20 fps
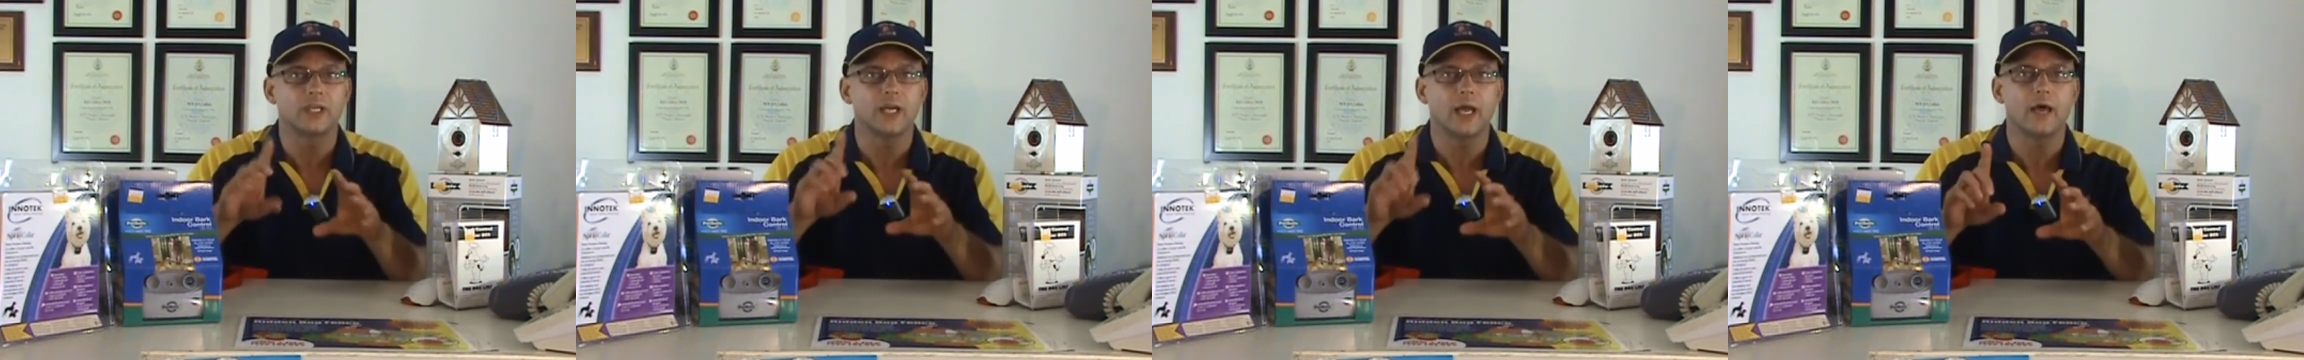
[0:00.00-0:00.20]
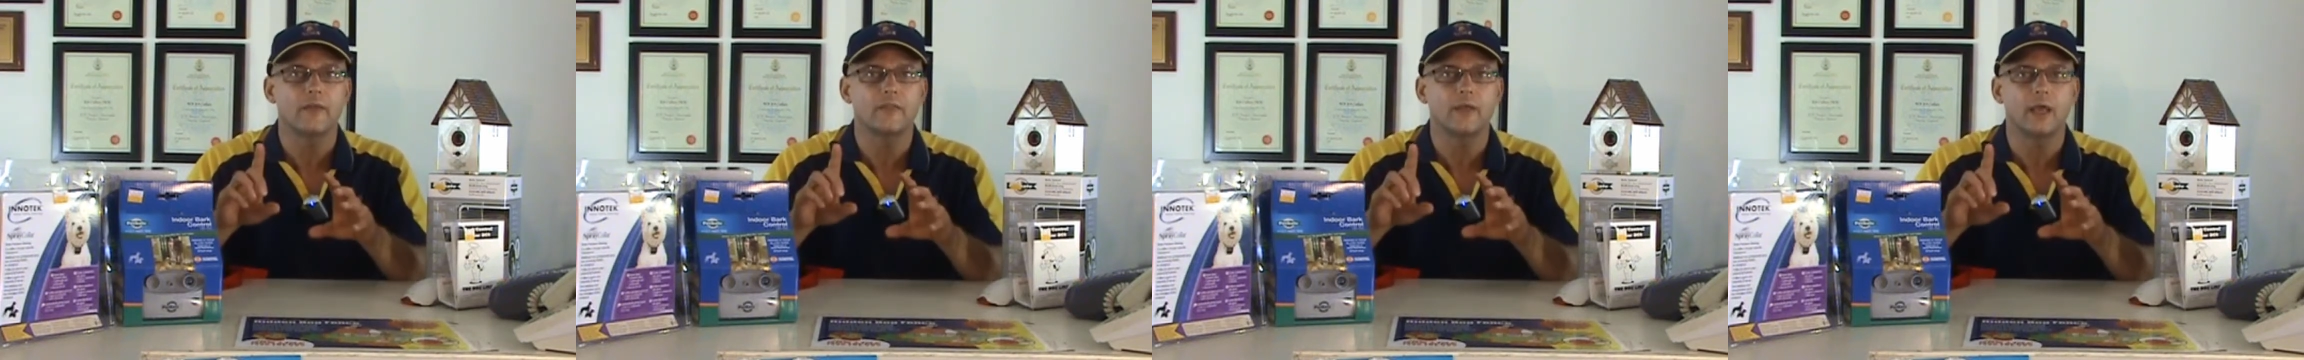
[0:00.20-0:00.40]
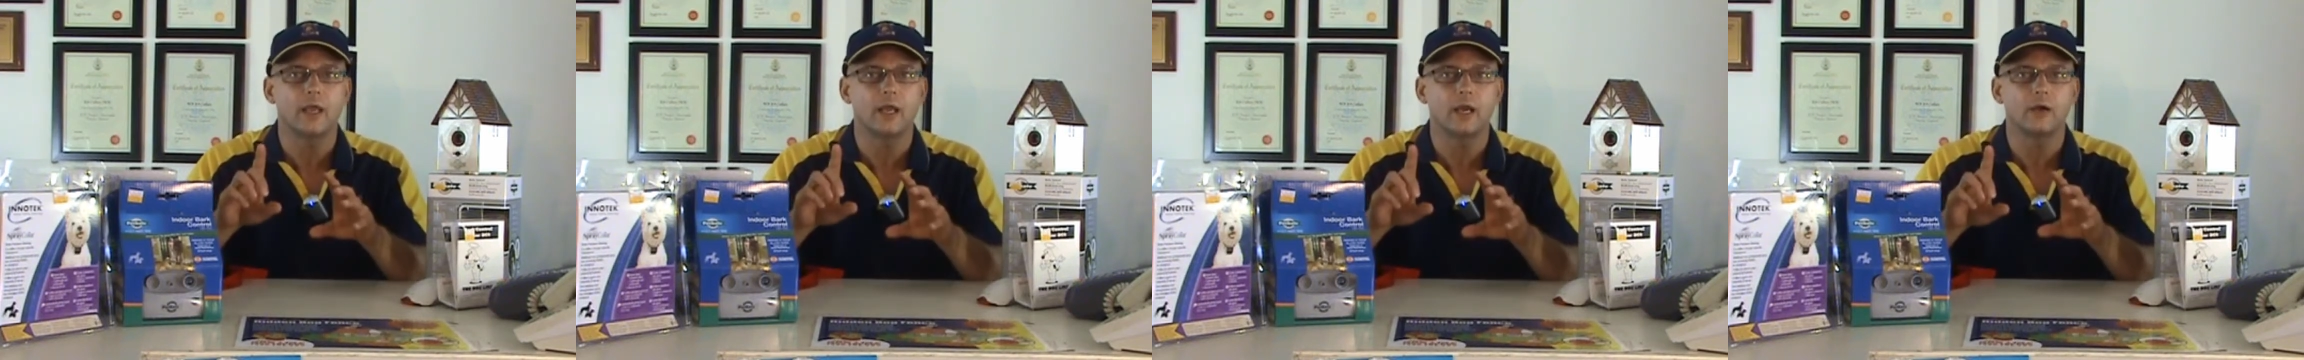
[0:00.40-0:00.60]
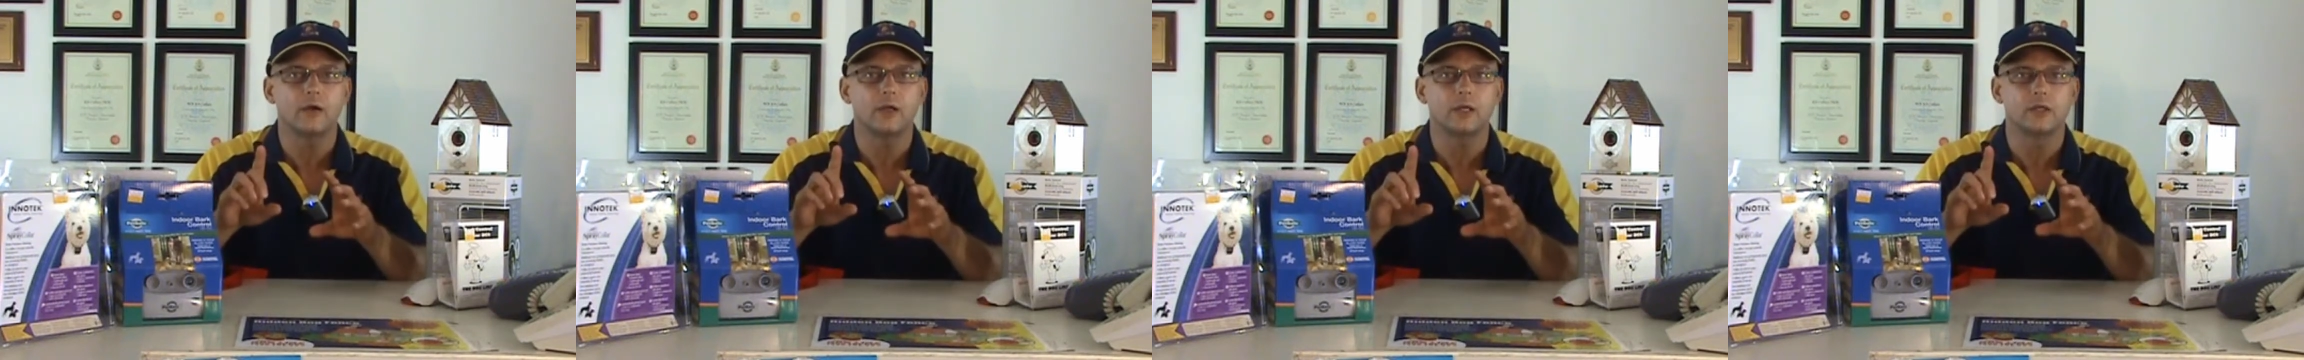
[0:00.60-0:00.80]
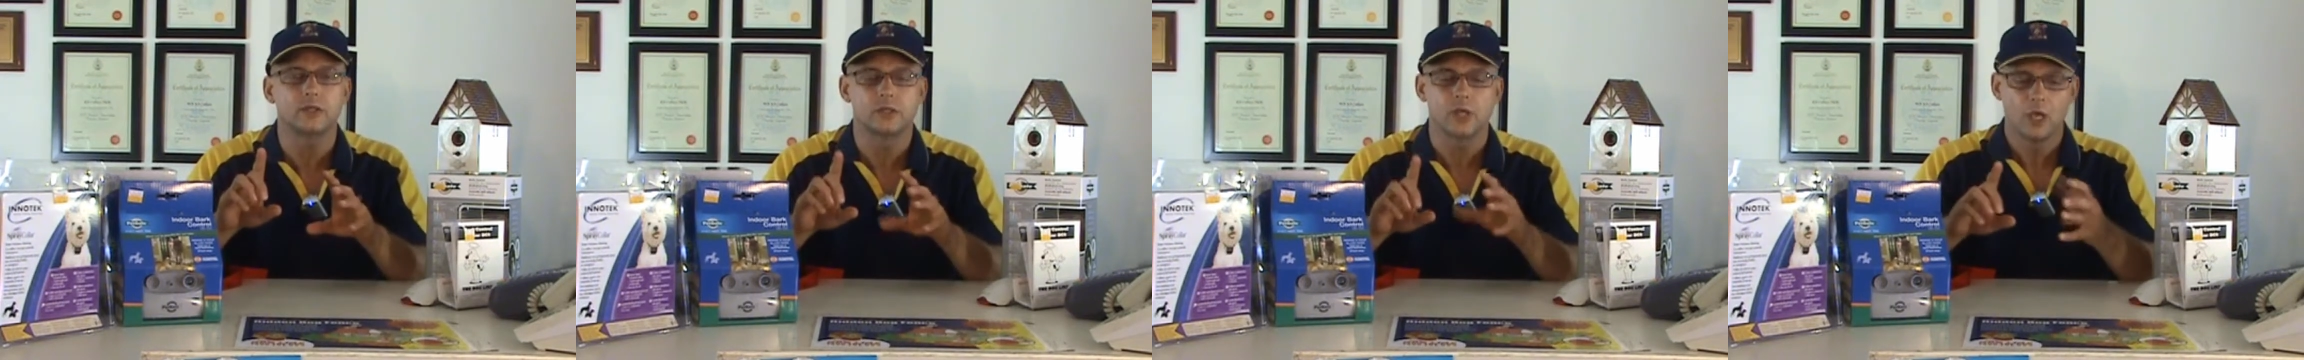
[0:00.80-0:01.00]
in other
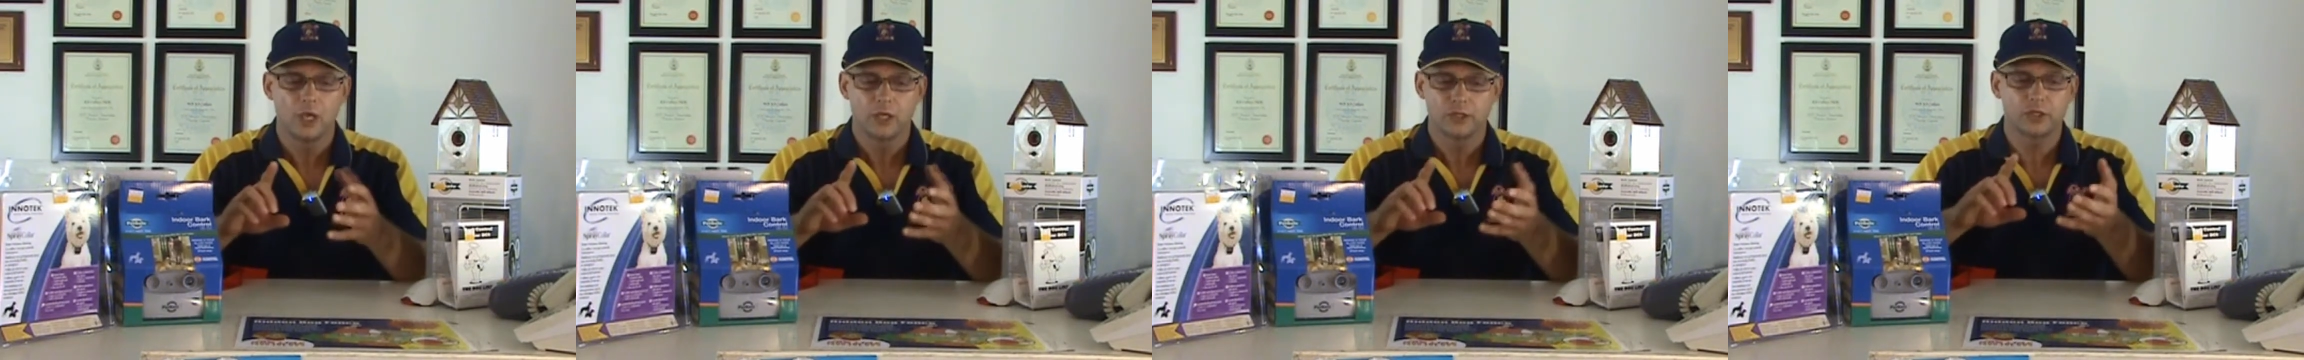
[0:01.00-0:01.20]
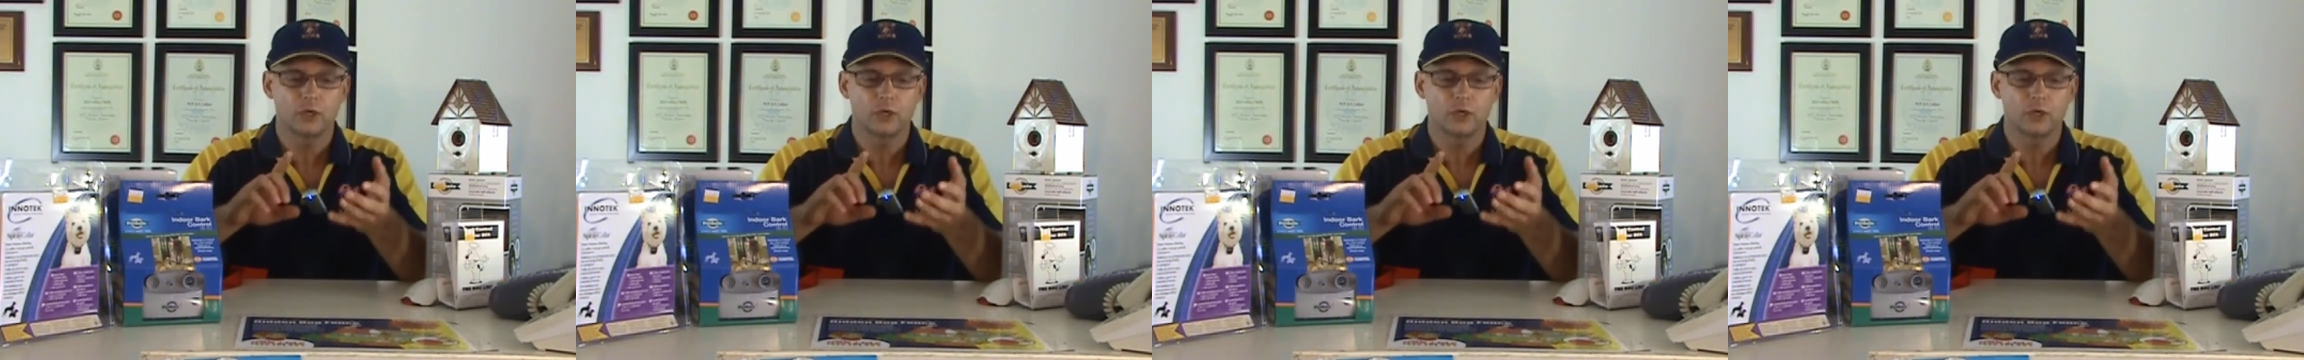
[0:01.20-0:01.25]
areas.